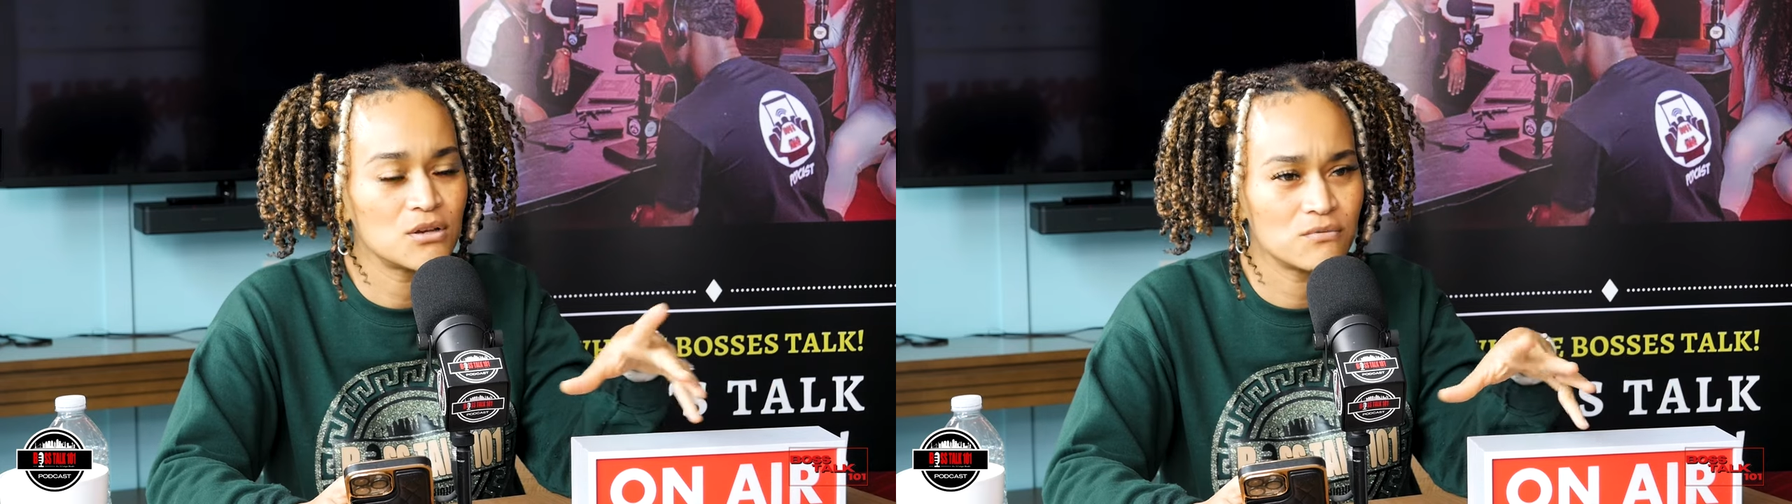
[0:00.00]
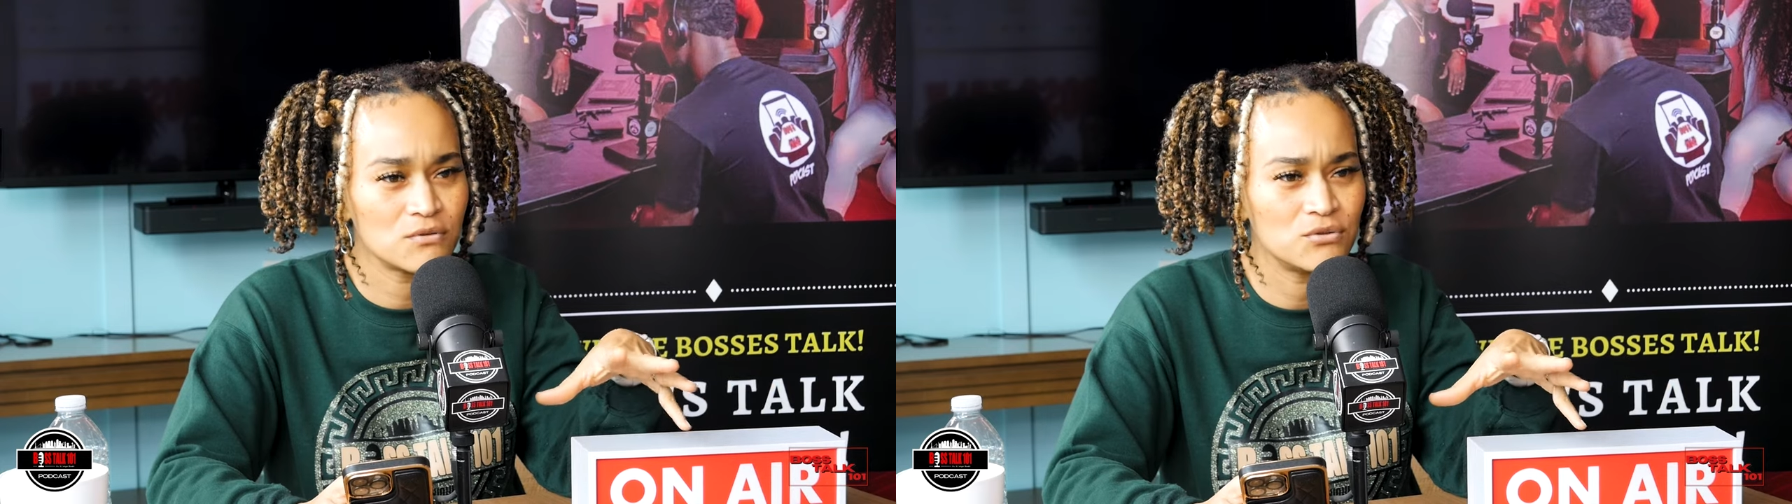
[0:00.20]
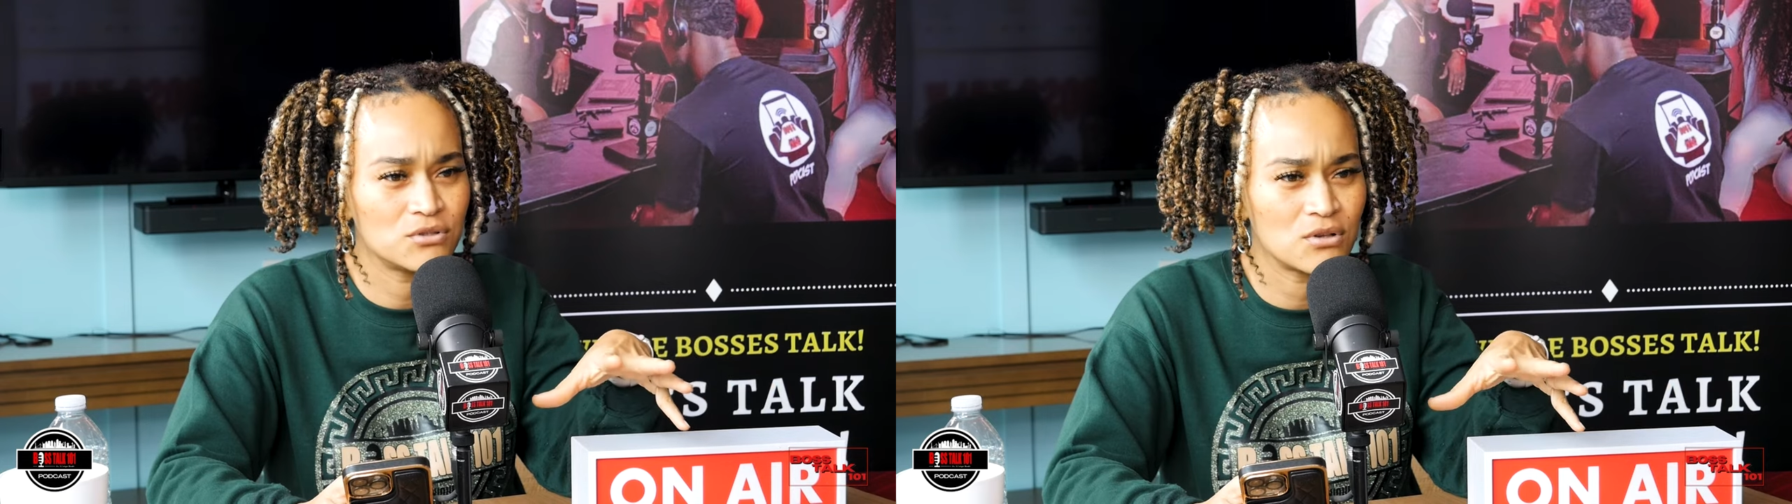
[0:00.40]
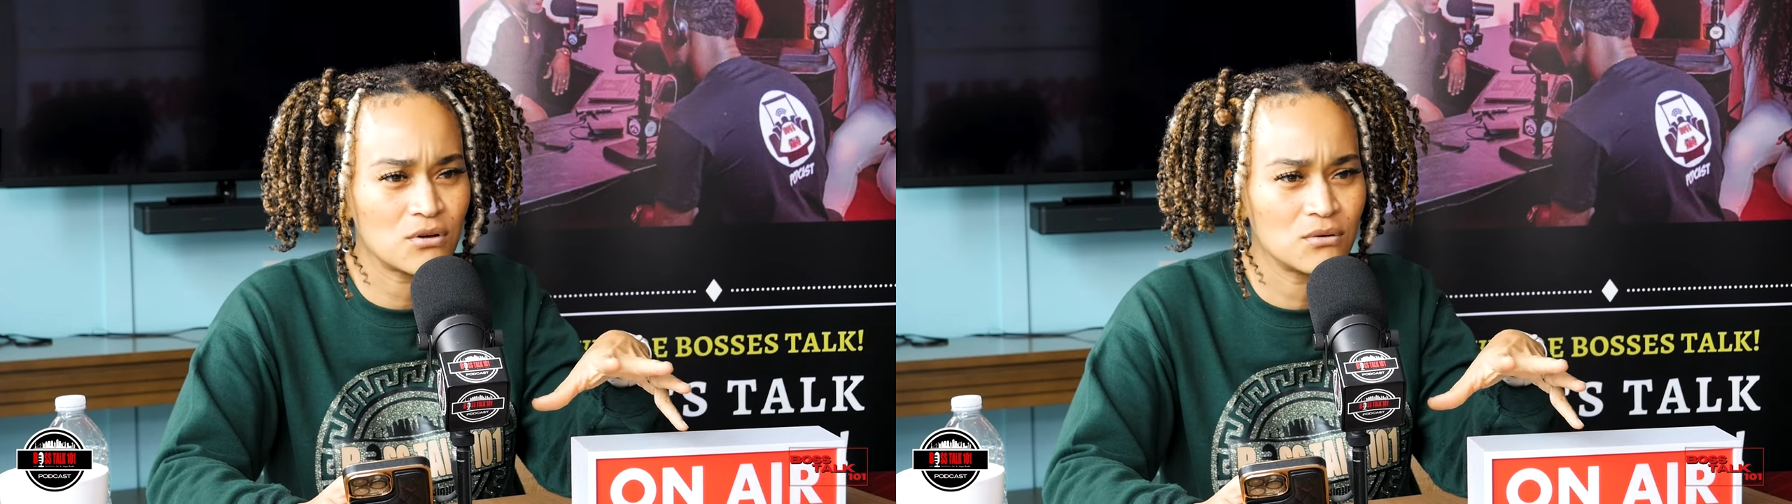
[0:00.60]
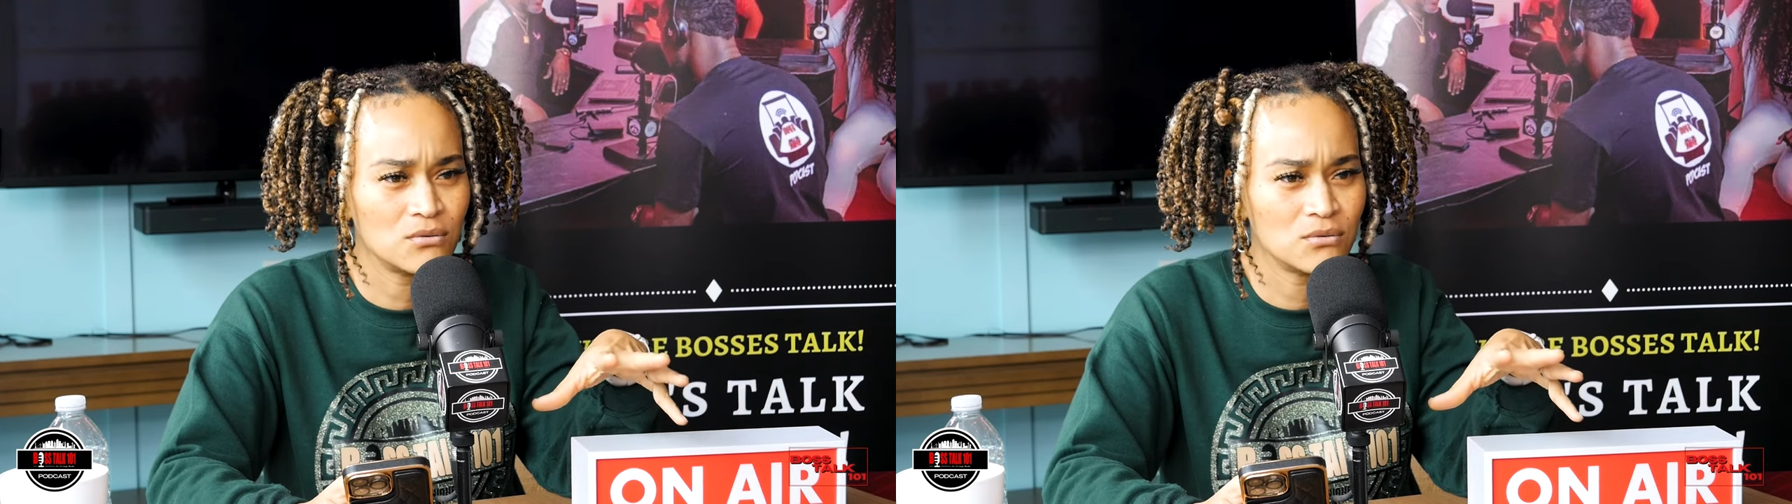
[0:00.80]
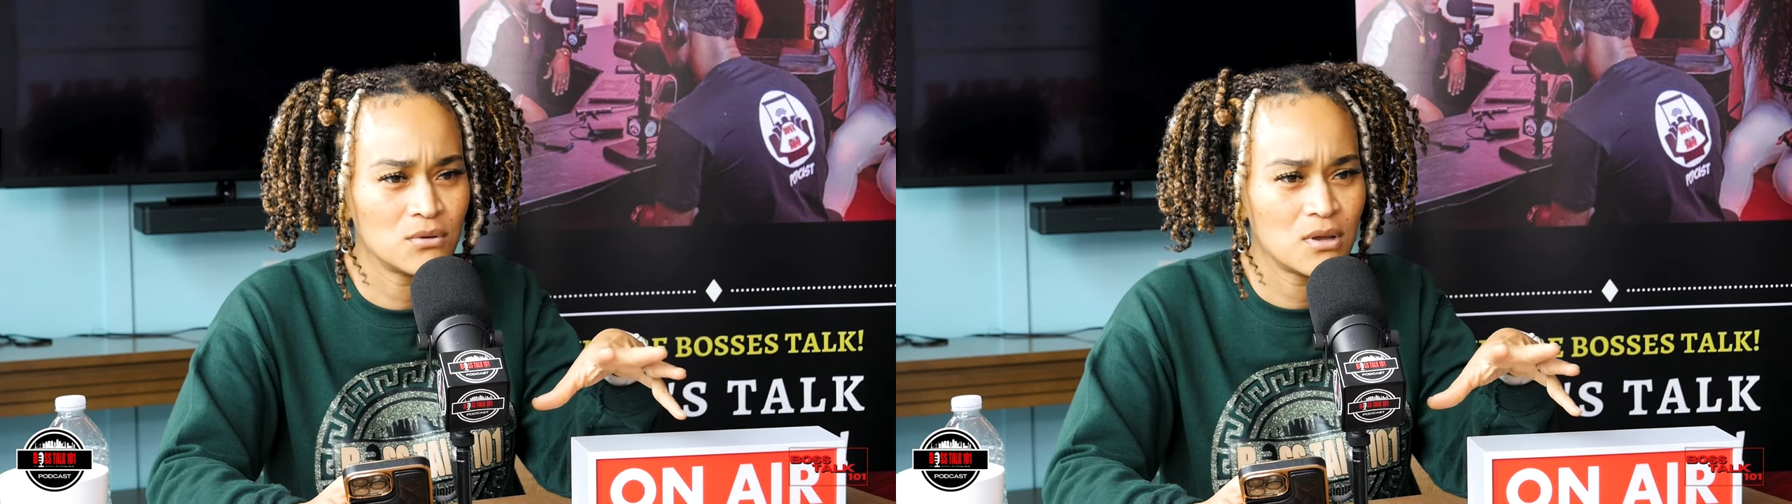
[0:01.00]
Caruso.